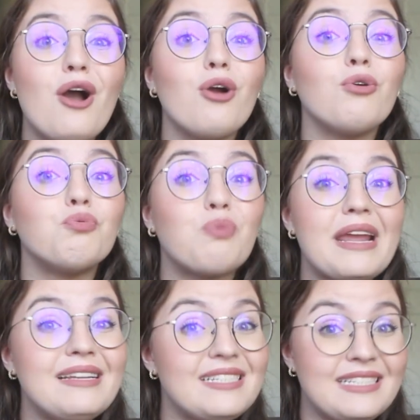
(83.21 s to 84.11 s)
a
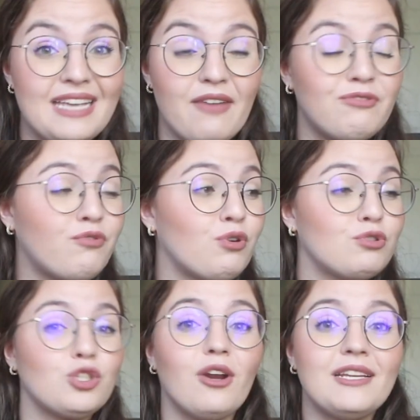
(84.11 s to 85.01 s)
great gift
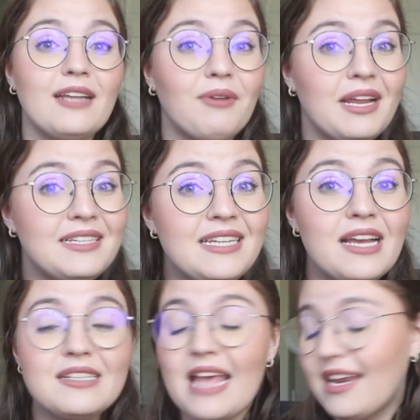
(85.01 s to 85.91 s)
for jotting down
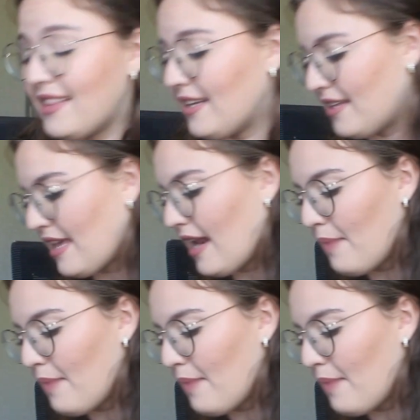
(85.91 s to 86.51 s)
ideas, anything like that.